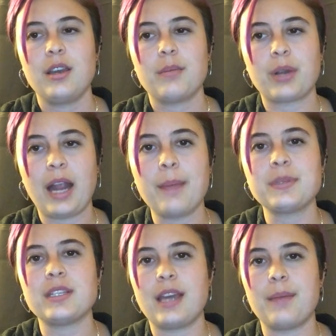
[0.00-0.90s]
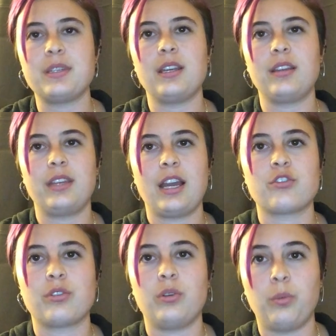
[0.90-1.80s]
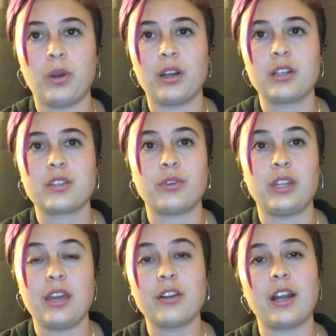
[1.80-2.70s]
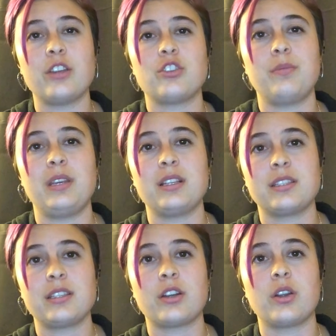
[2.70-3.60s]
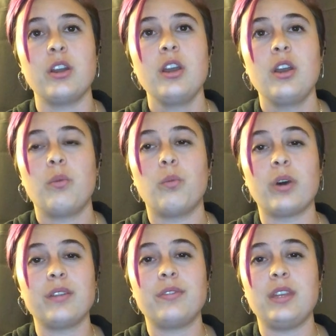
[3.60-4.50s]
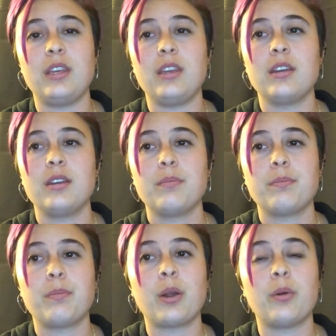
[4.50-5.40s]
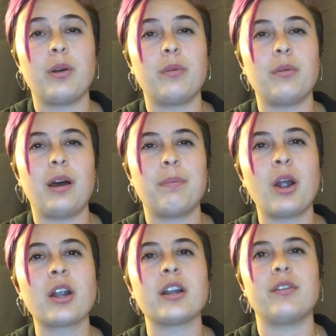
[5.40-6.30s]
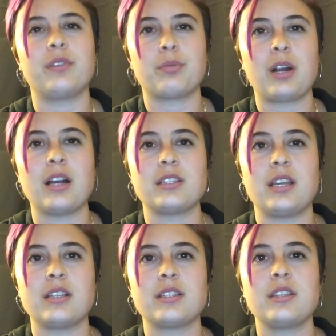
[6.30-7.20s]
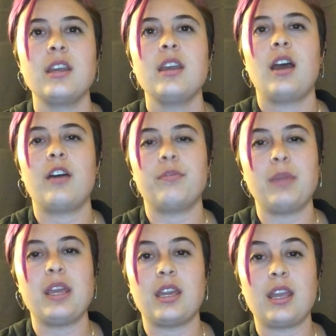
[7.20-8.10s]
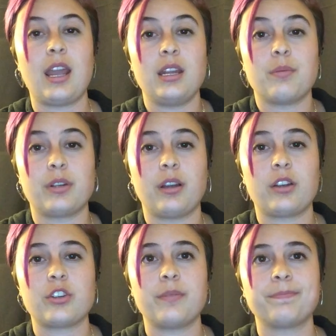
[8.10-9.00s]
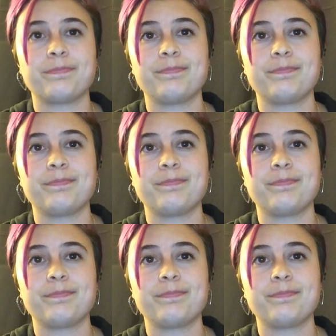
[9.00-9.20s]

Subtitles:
Perhaps adapting theatrical works for the internet should be considered a part of the process of making any production.